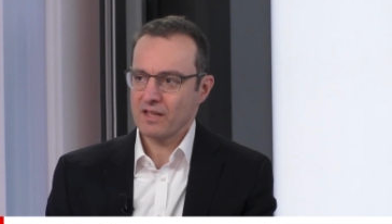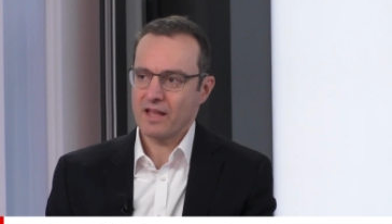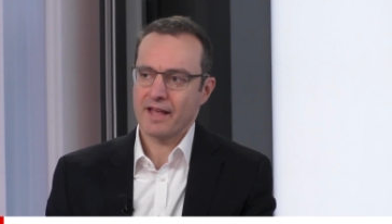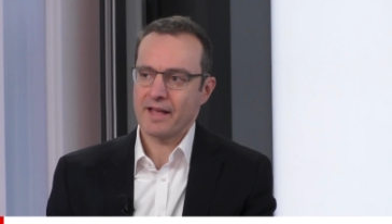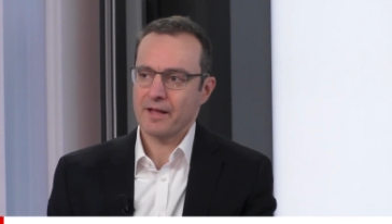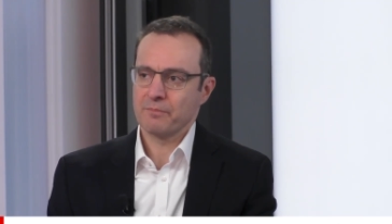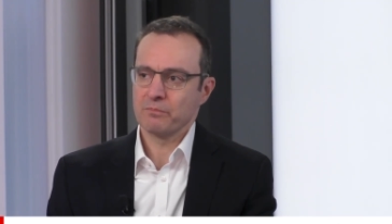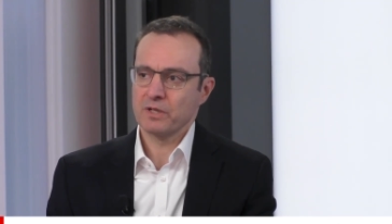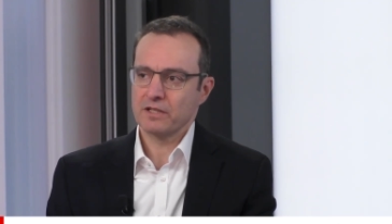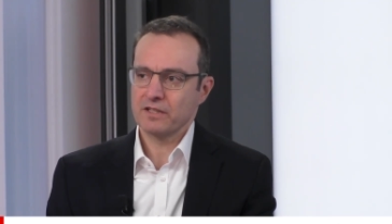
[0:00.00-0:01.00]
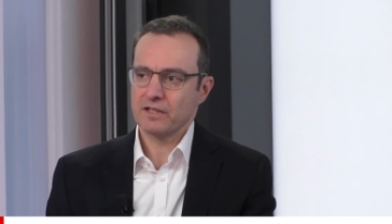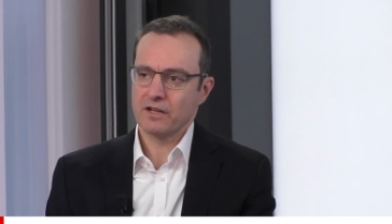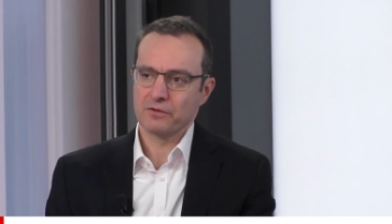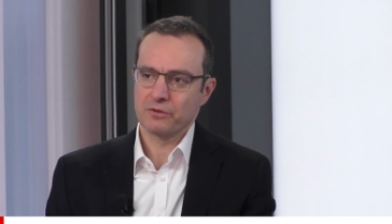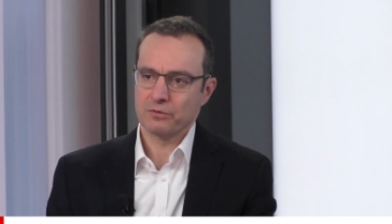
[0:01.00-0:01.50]
Um, you
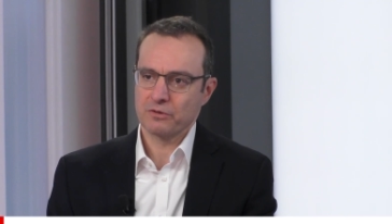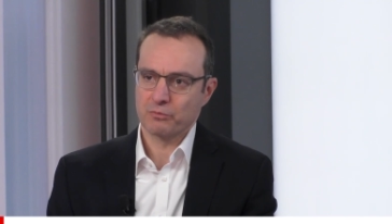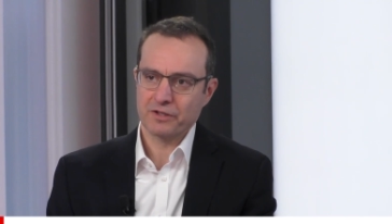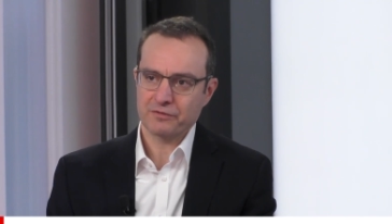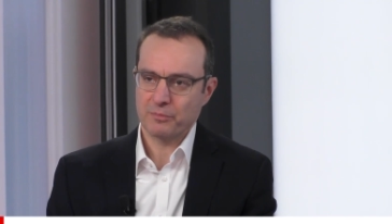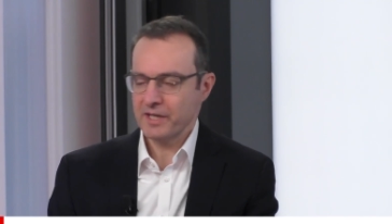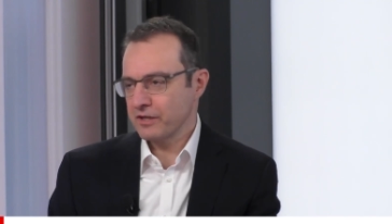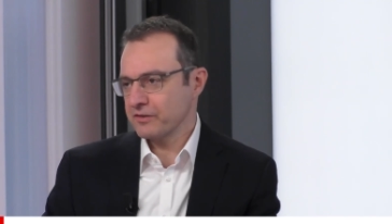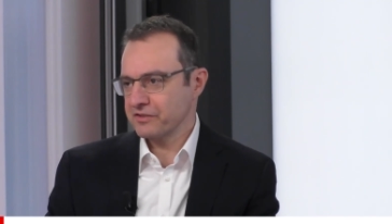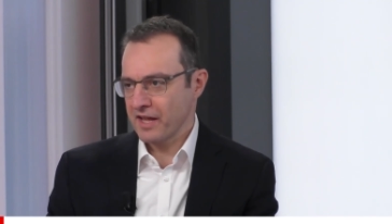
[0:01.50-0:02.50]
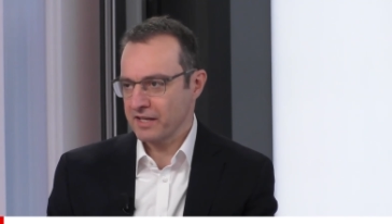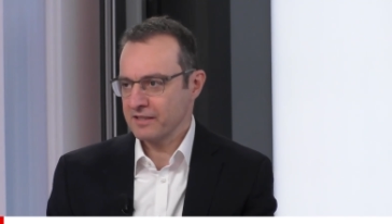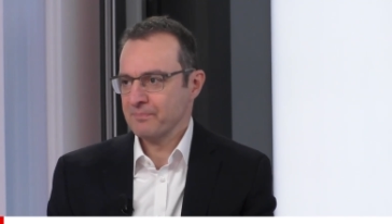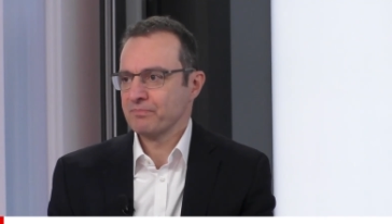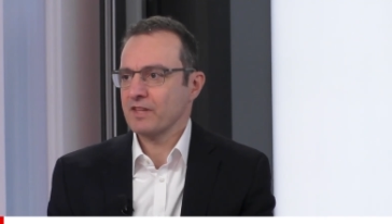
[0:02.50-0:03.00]
know, the, the risk from here is
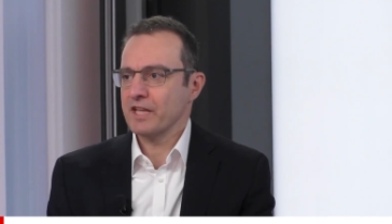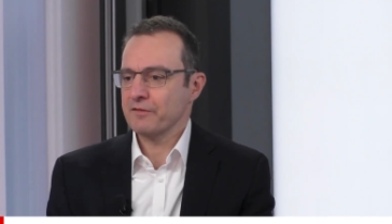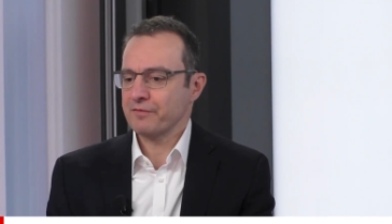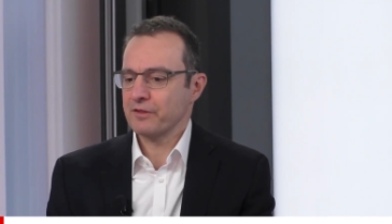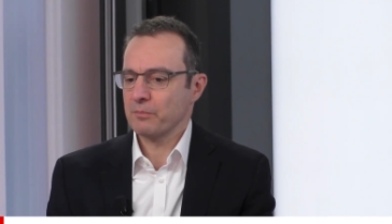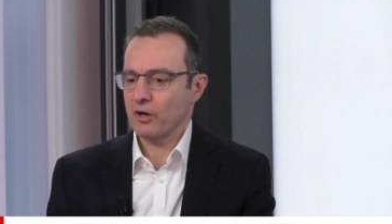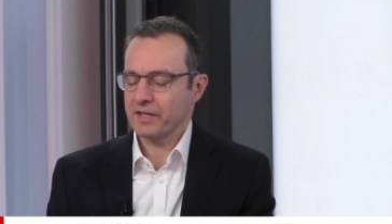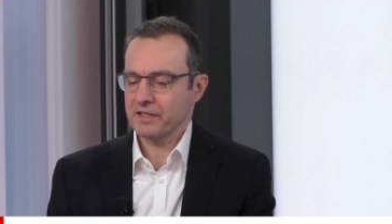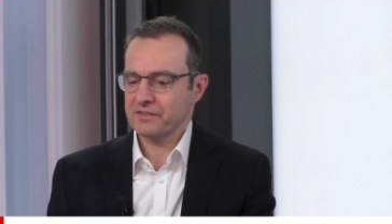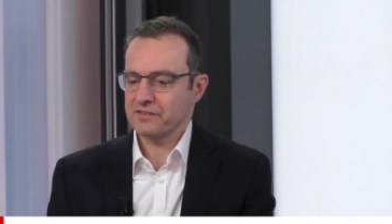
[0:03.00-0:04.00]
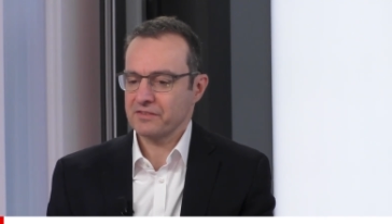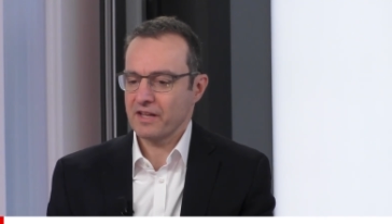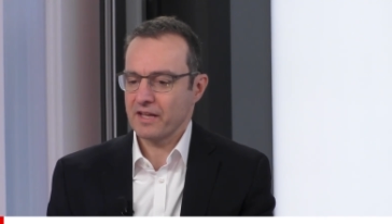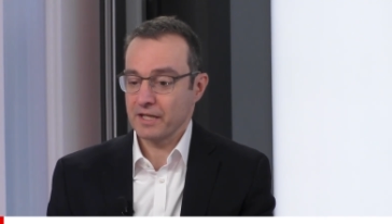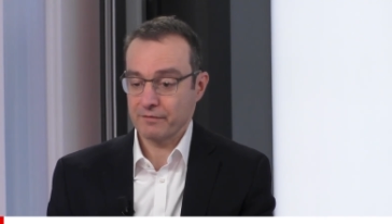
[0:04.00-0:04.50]
that if the markets,
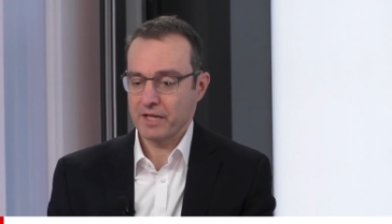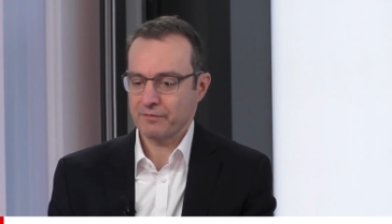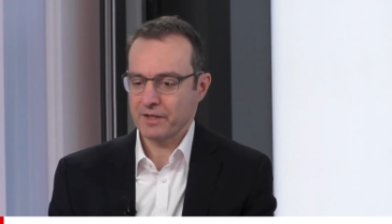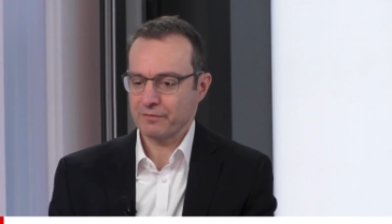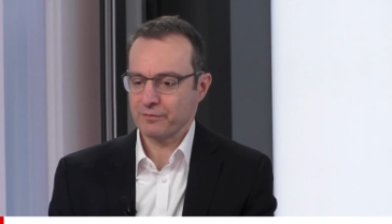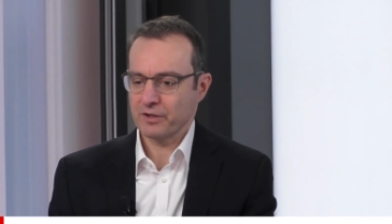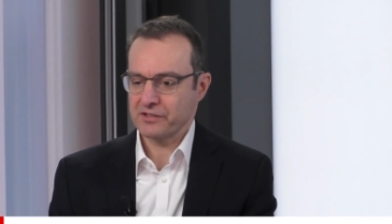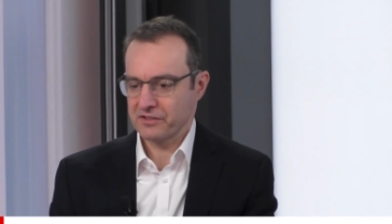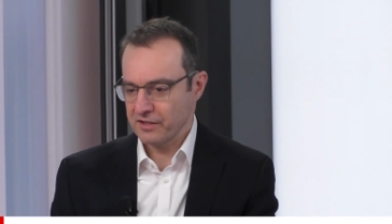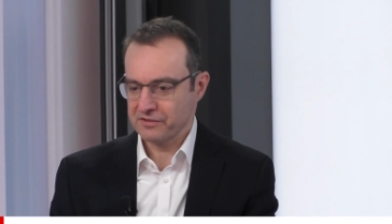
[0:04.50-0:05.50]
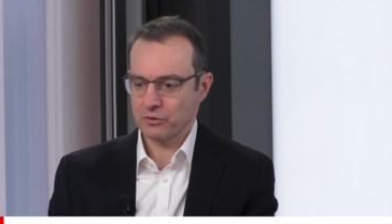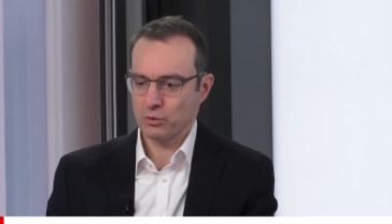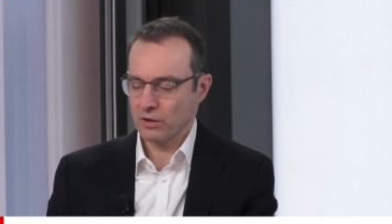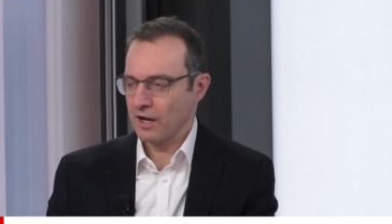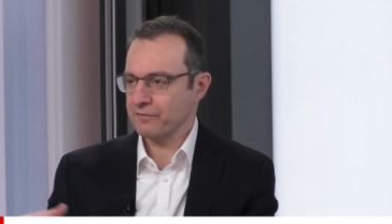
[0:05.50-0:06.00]
uh, if, if, if, inflation doesn't
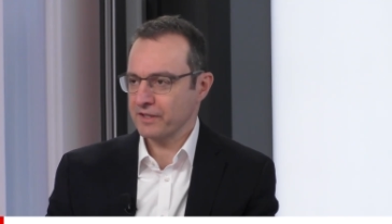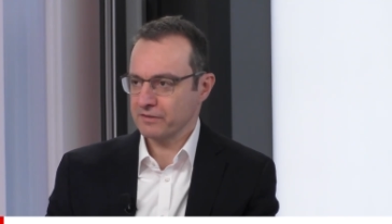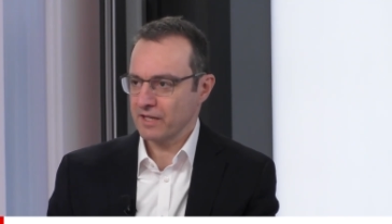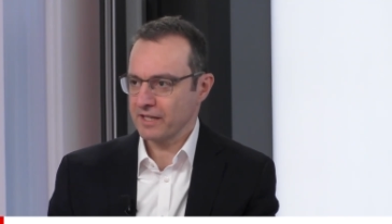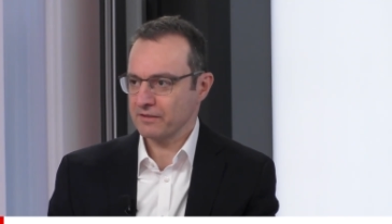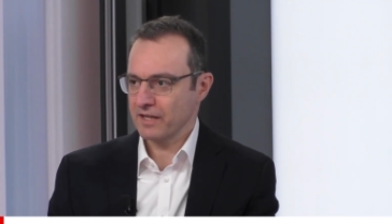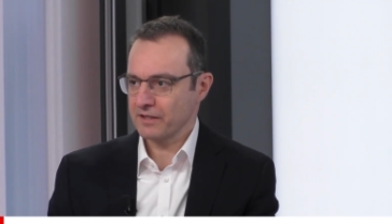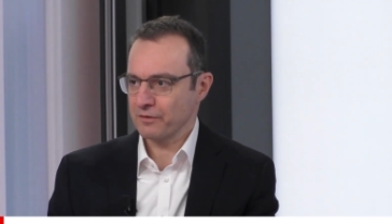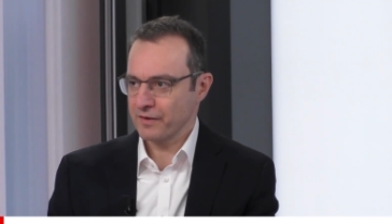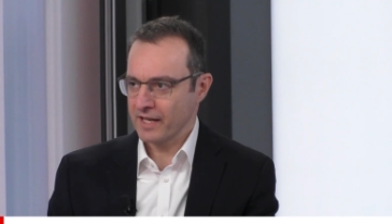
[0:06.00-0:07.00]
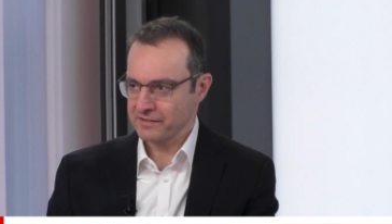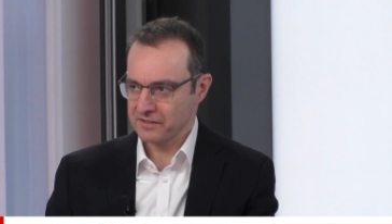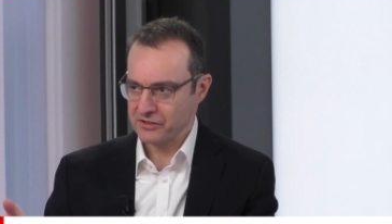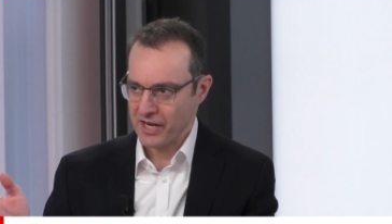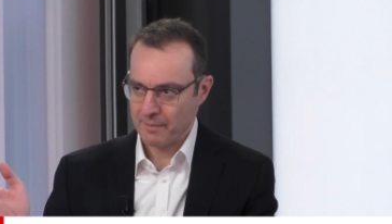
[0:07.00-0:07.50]
cool off and, and, and the Fed has
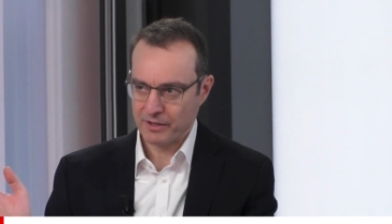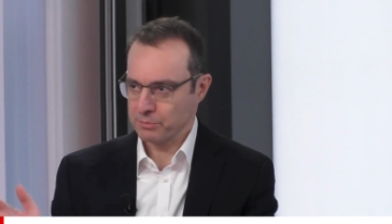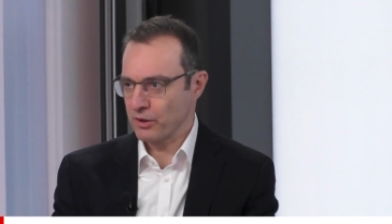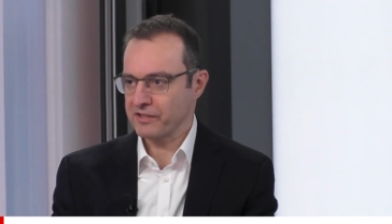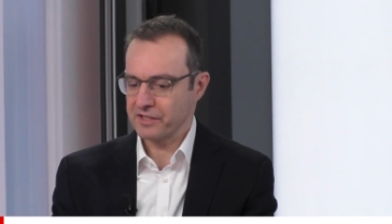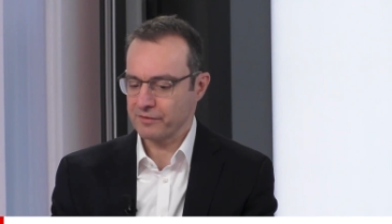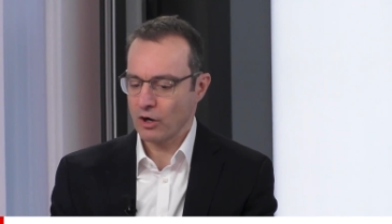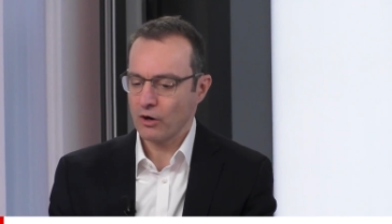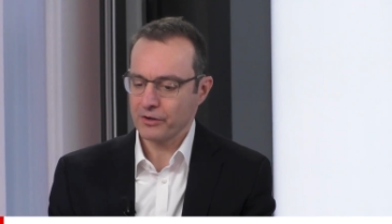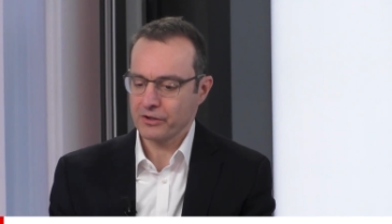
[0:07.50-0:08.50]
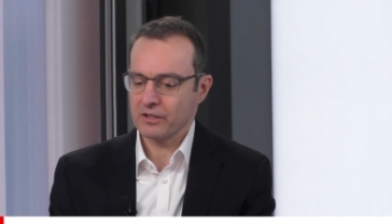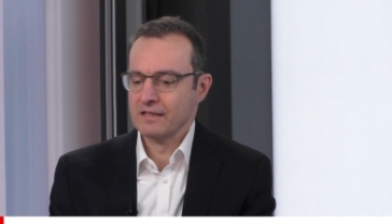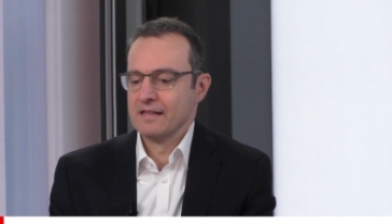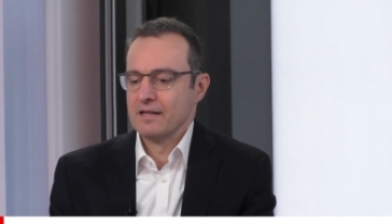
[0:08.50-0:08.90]
to jam on the brakes even harder.